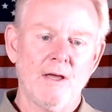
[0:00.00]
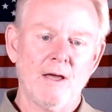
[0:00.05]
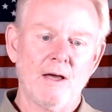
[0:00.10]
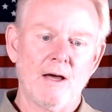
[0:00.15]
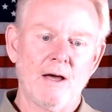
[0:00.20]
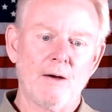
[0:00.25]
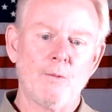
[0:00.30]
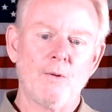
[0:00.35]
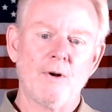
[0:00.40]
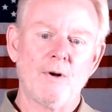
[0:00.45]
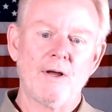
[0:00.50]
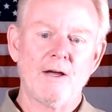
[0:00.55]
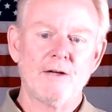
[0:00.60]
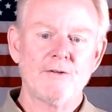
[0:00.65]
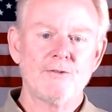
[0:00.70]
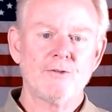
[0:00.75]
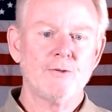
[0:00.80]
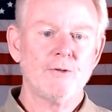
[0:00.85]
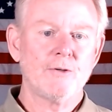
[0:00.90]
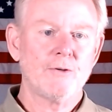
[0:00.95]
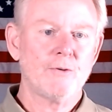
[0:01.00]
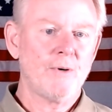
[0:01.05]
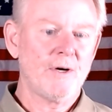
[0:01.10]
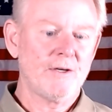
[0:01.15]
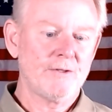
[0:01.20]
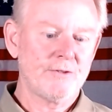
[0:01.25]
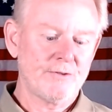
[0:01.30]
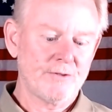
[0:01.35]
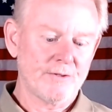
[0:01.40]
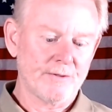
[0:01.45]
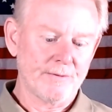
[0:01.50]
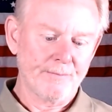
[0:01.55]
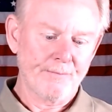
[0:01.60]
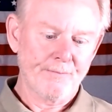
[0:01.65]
I want to ask you a question.